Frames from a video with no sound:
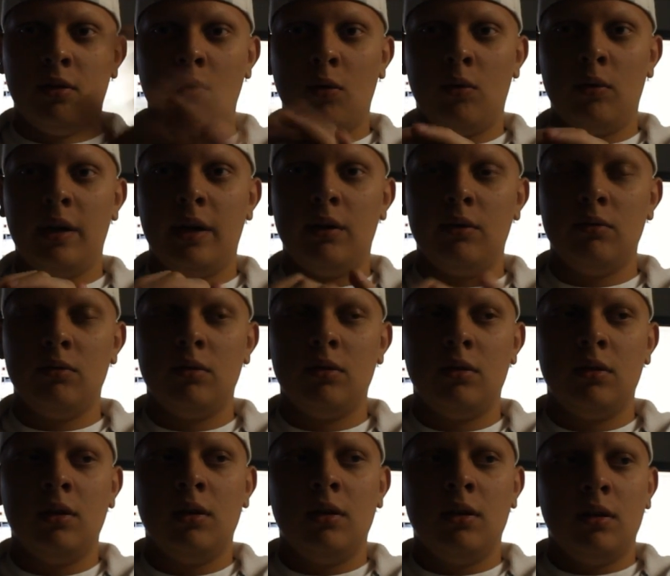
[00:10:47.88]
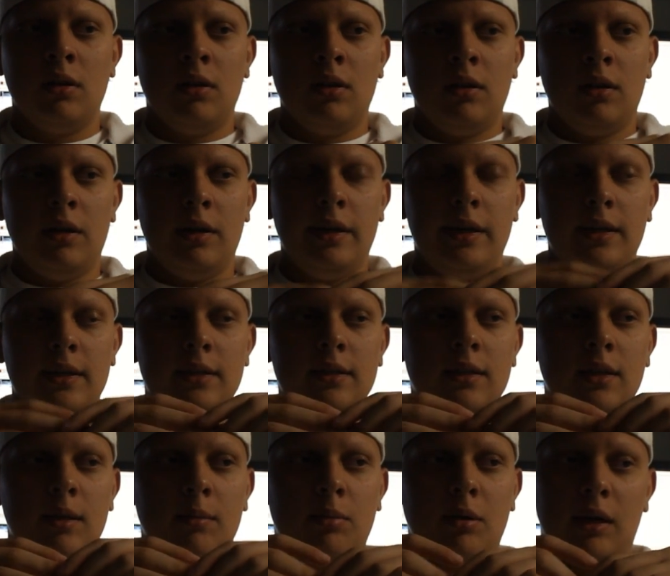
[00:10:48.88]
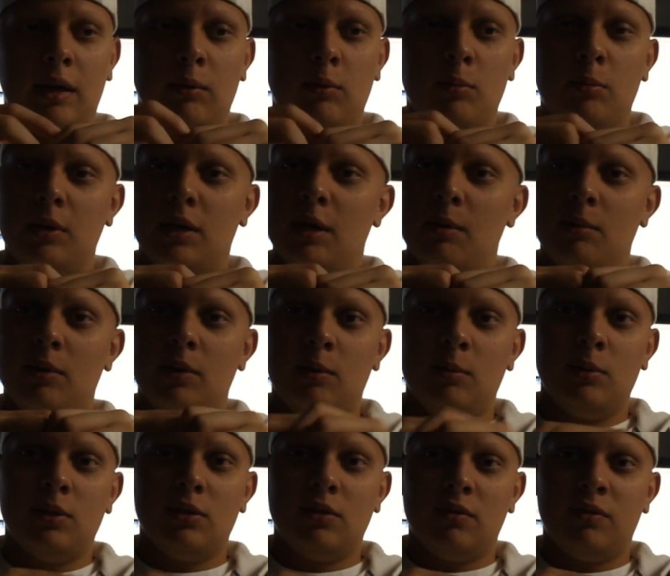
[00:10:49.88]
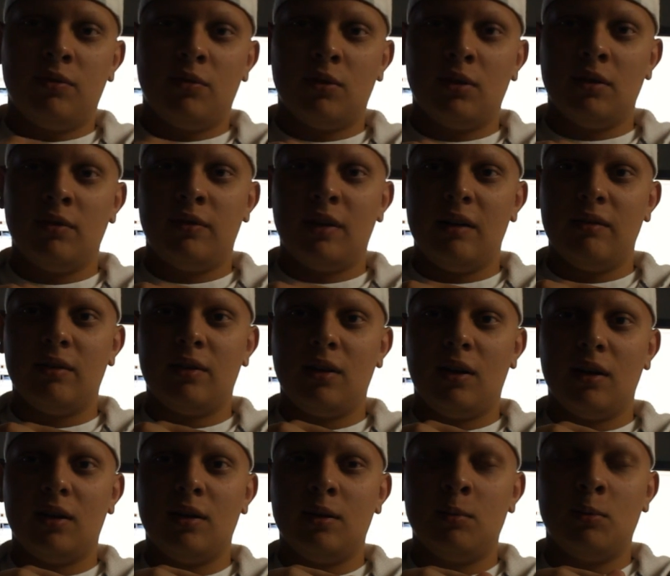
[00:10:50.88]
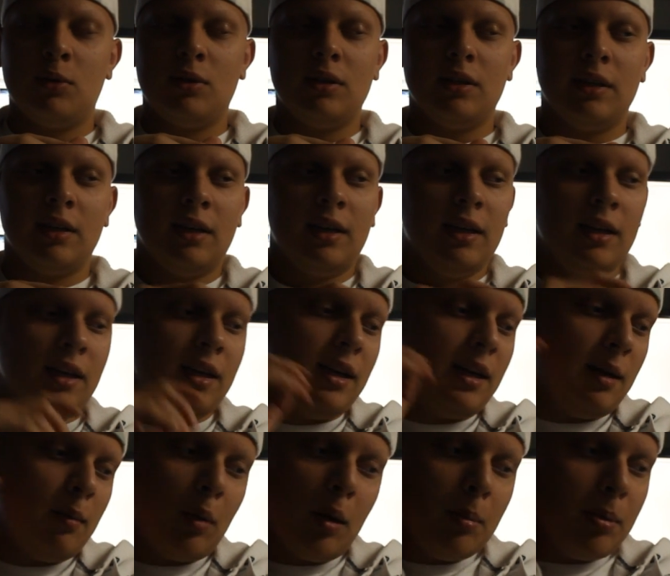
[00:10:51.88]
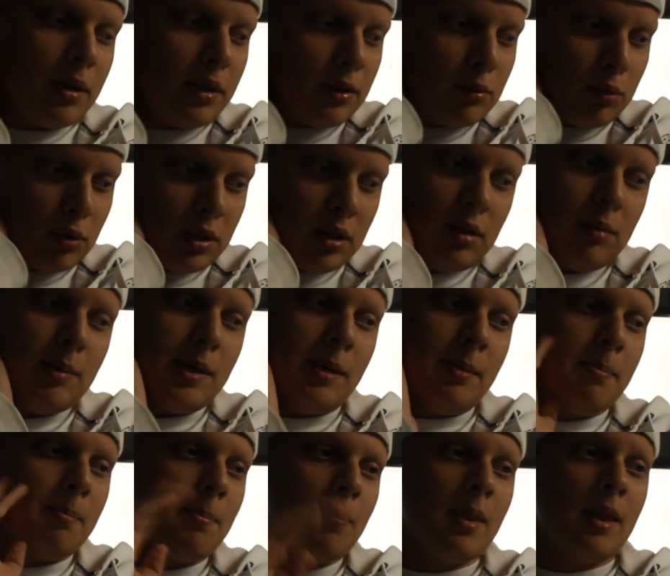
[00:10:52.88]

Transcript: going out and uh, probably won't be coming home until 4 or 5 o'clock in the morning, and my parents will kill me.